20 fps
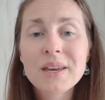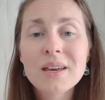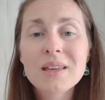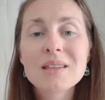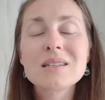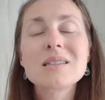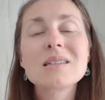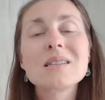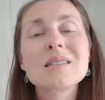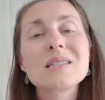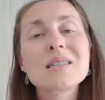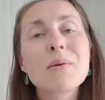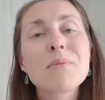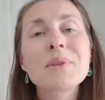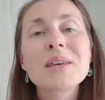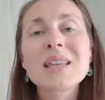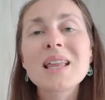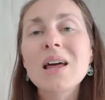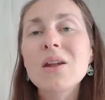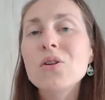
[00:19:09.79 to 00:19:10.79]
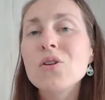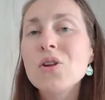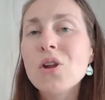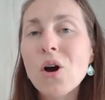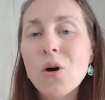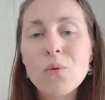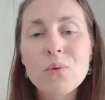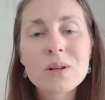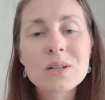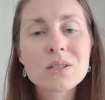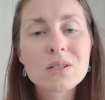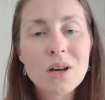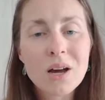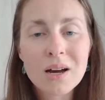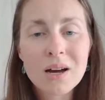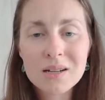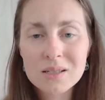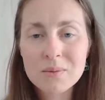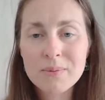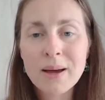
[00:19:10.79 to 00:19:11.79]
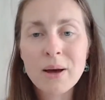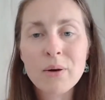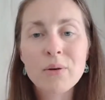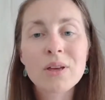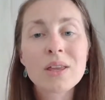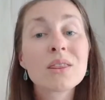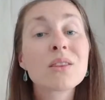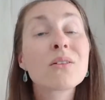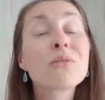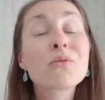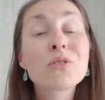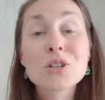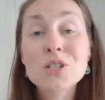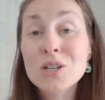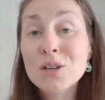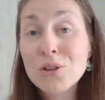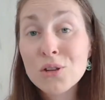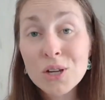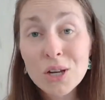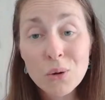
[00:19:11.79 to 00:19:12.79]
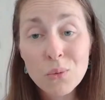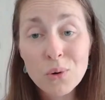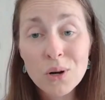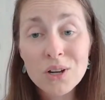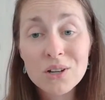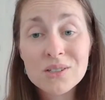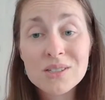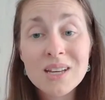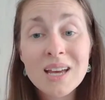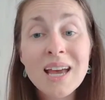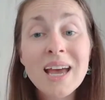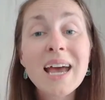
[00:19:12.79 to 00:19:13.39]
This is something that no one talks about in the fertility world,